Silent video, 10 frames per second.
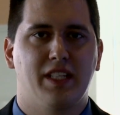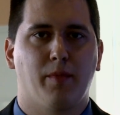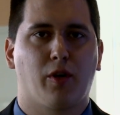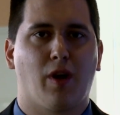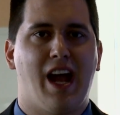
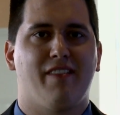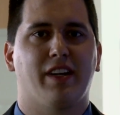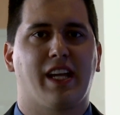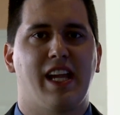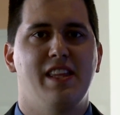
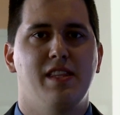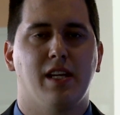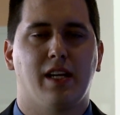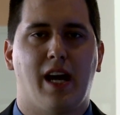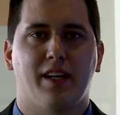demographic in the
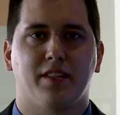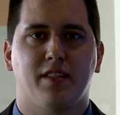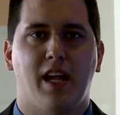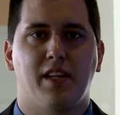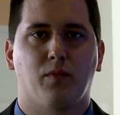United
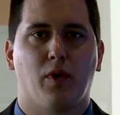States,